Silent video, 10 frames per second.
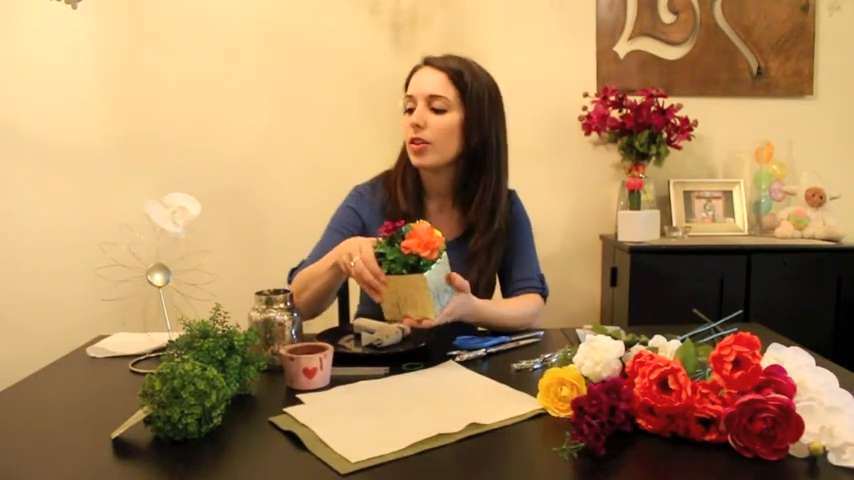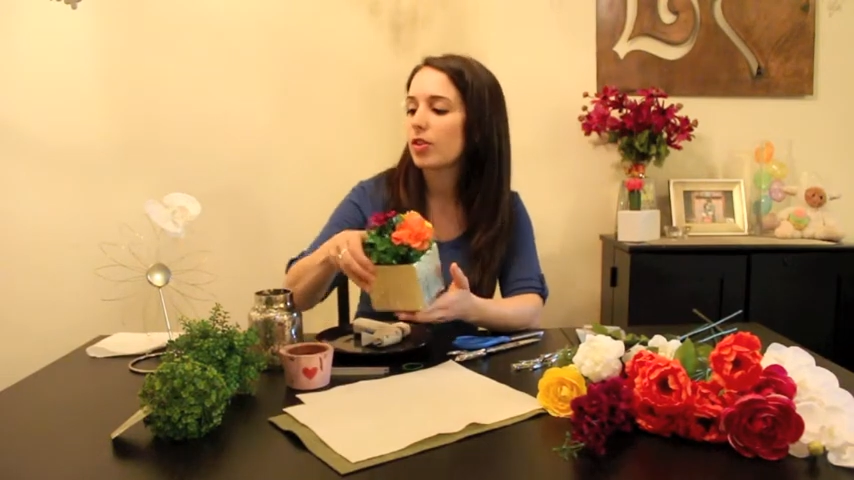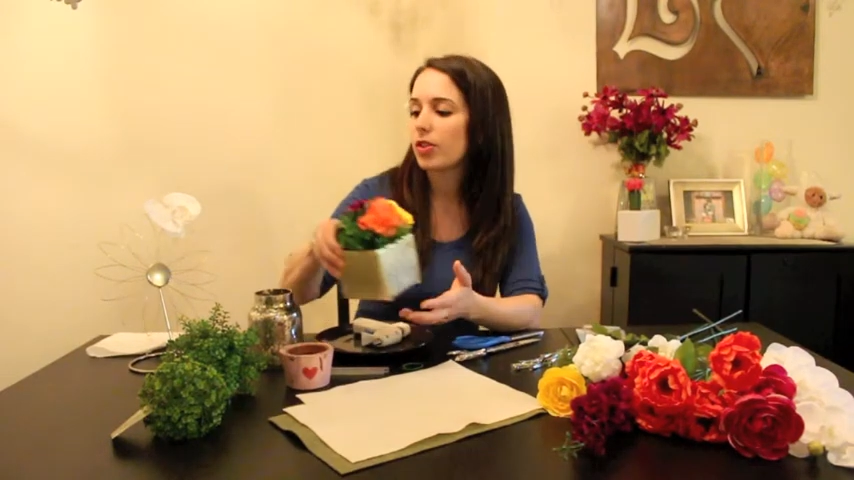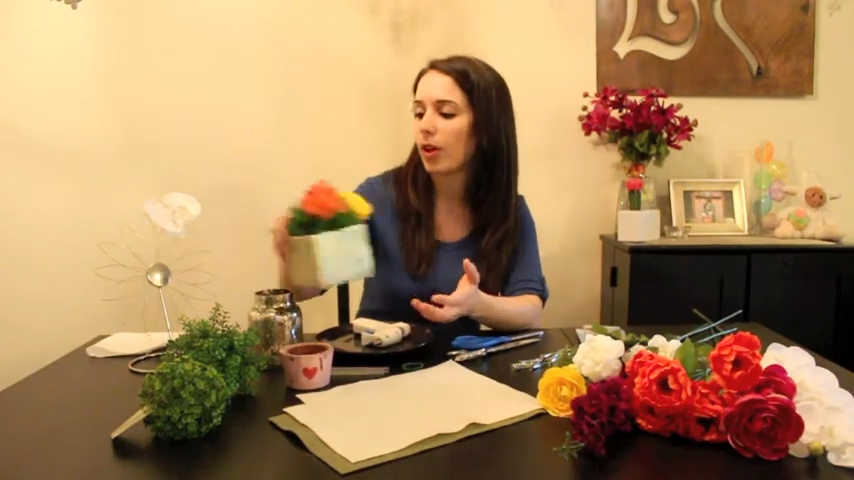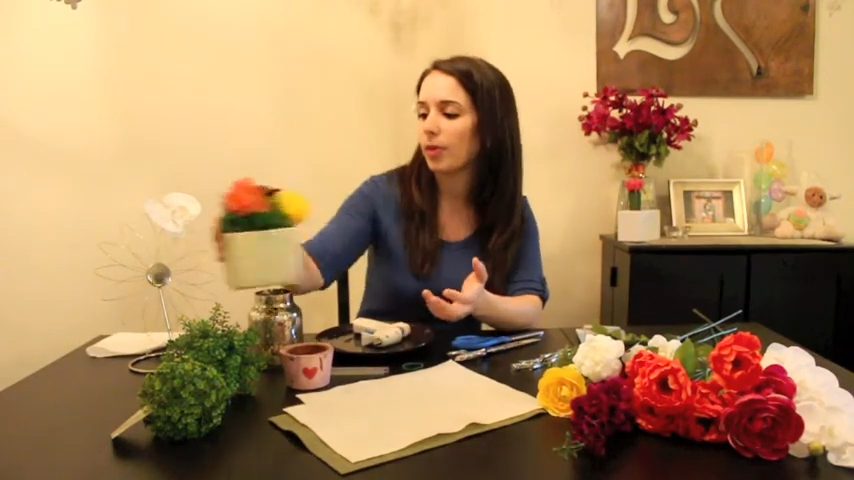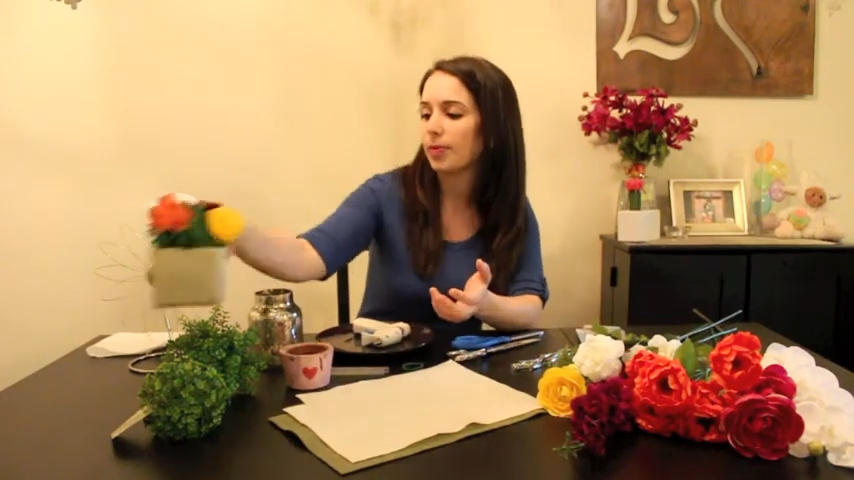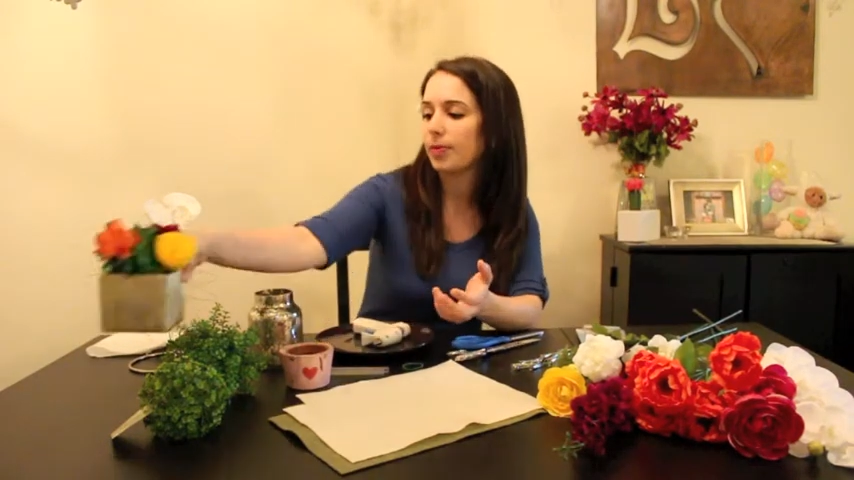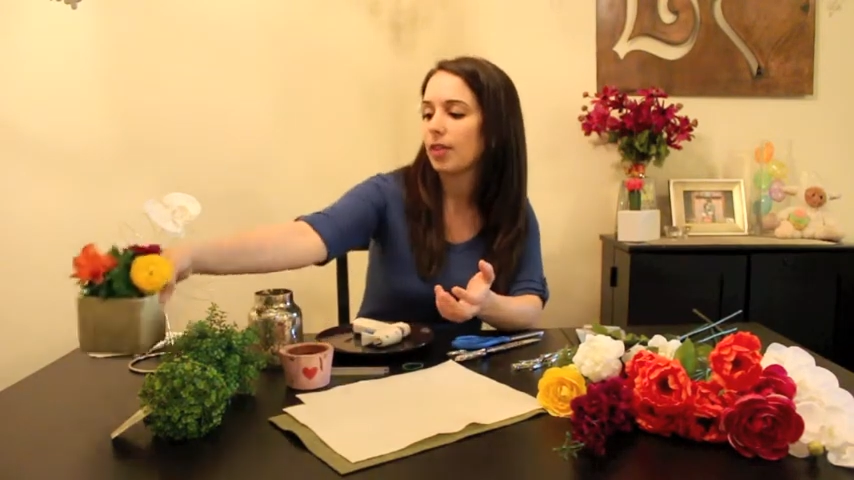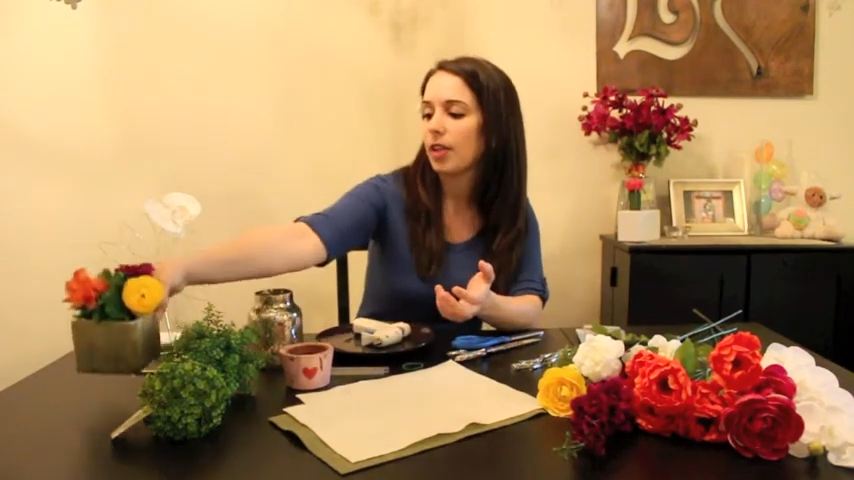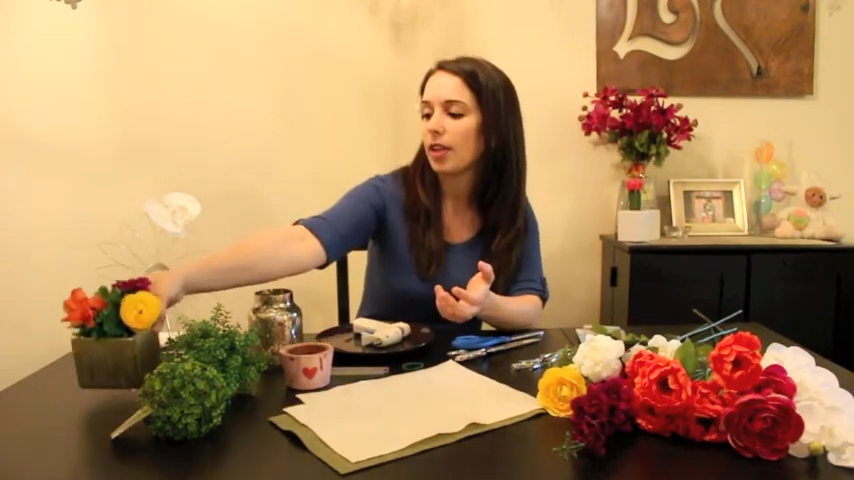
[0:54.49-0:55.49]
So
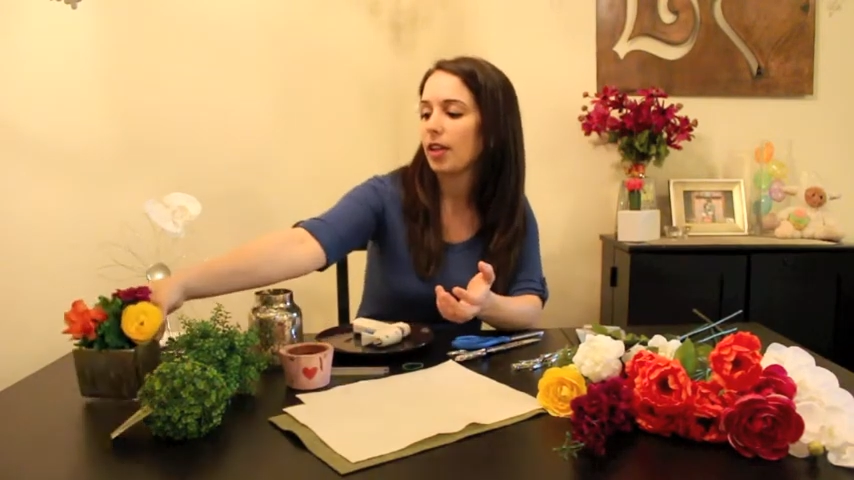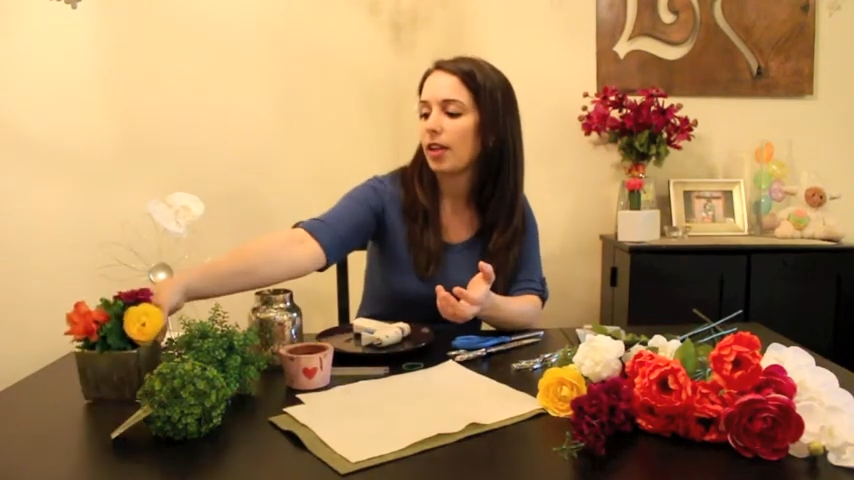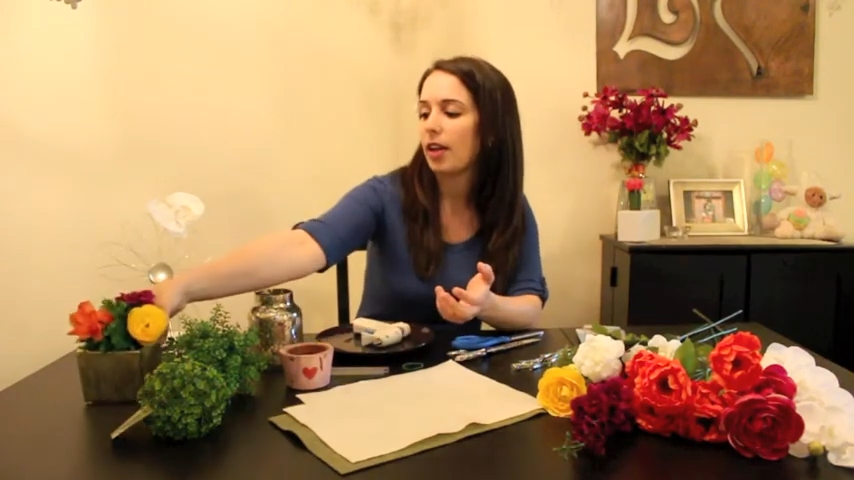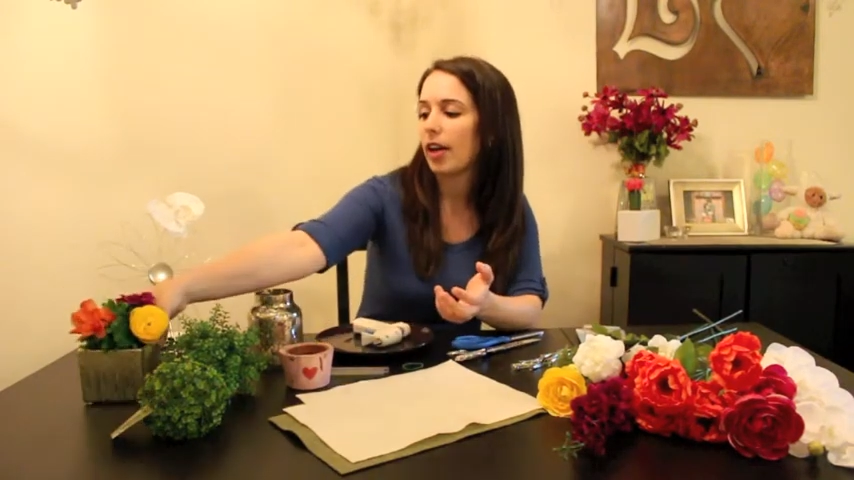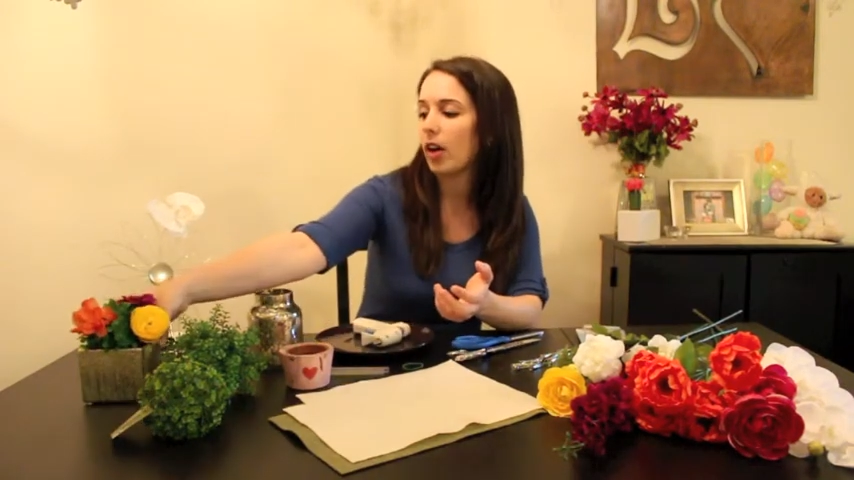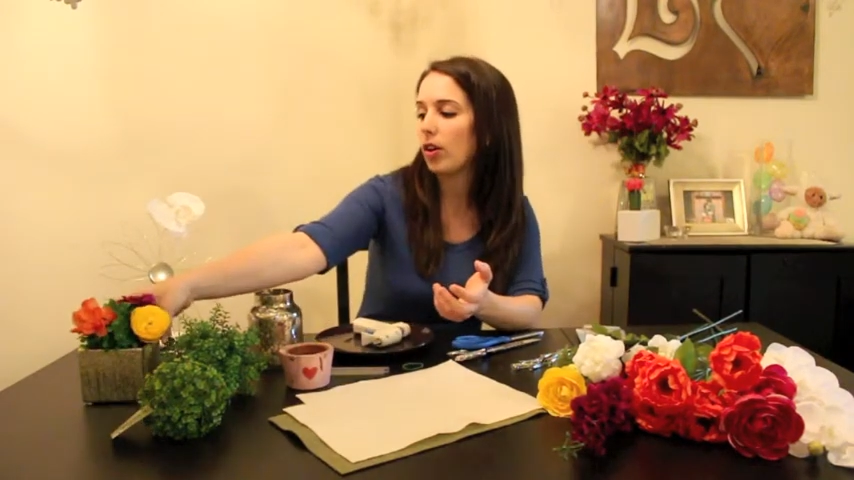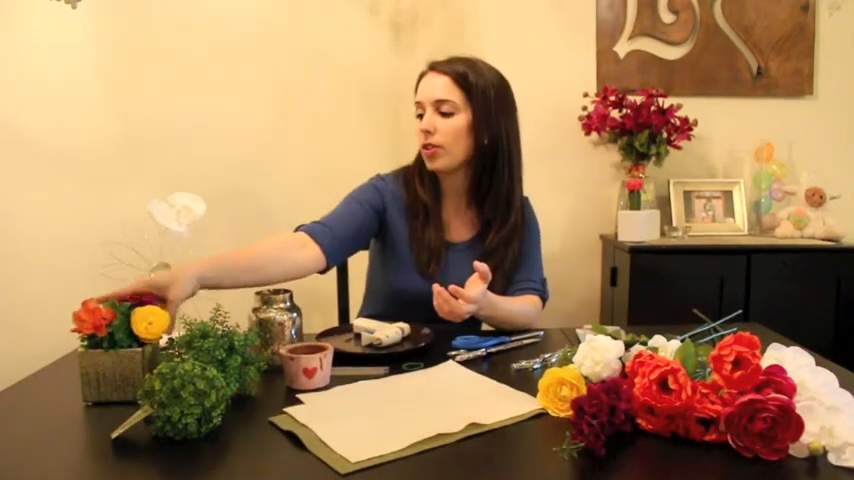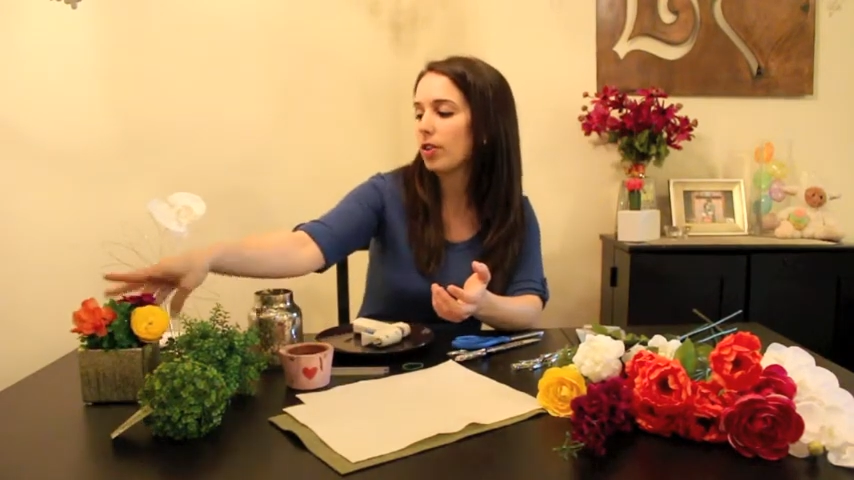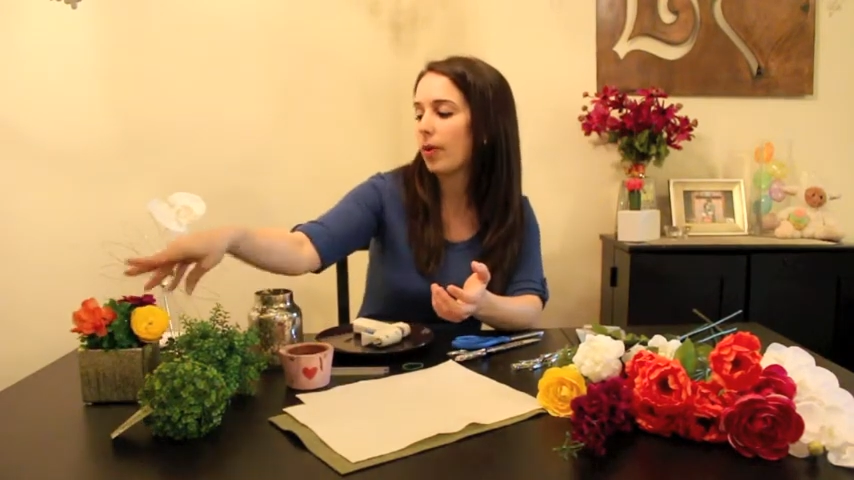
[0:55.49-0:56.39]
I also